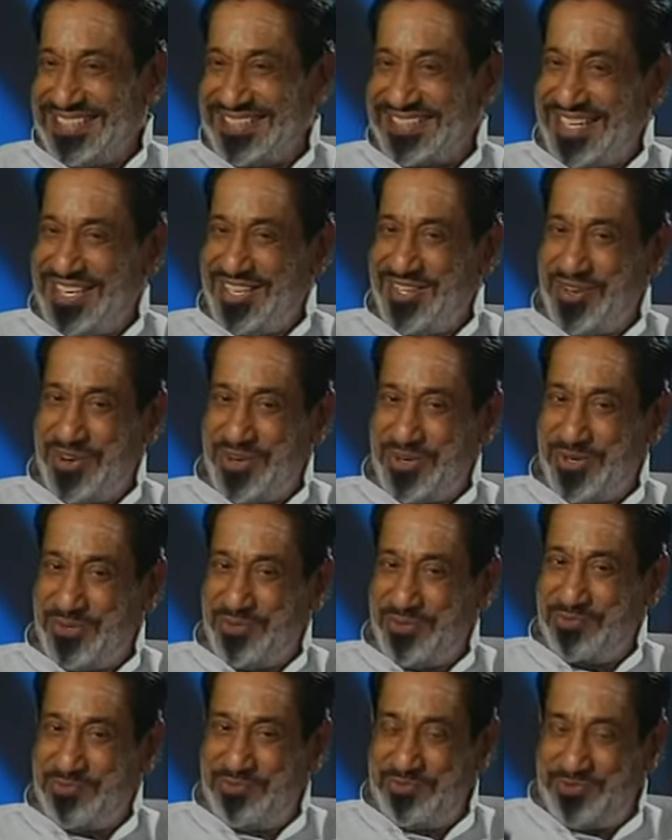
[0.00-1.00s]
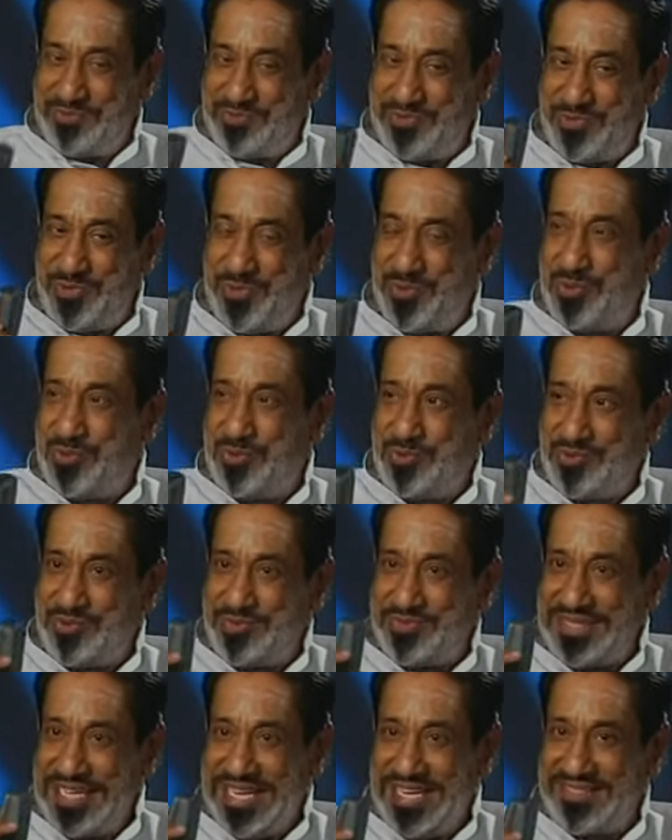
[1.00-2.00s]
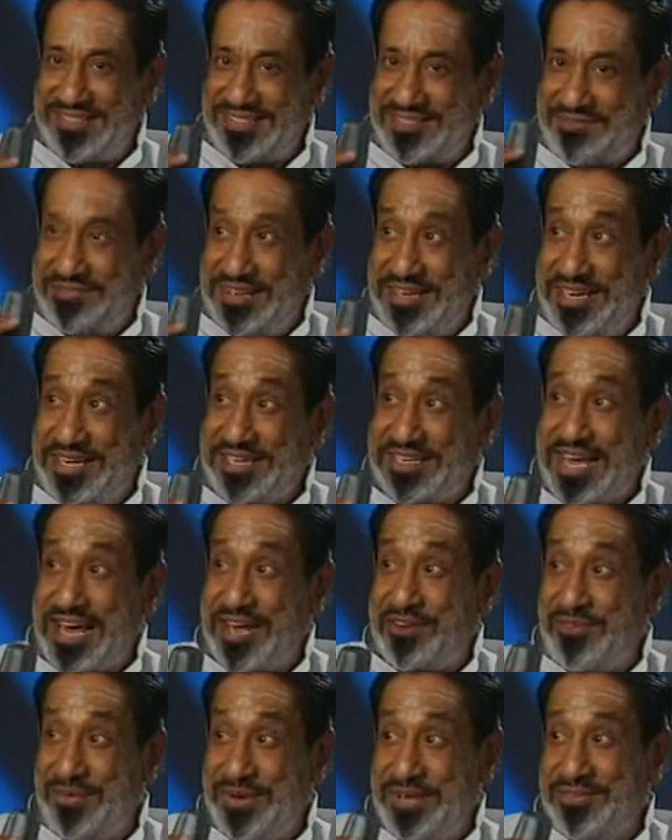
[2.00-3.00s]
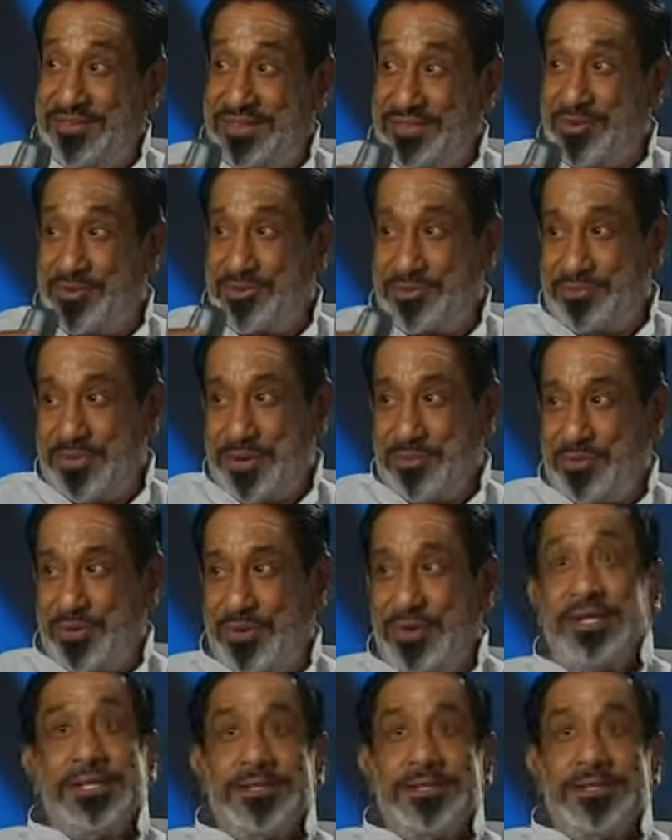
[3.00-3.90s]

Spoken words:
So you have to do things very carefully with those people.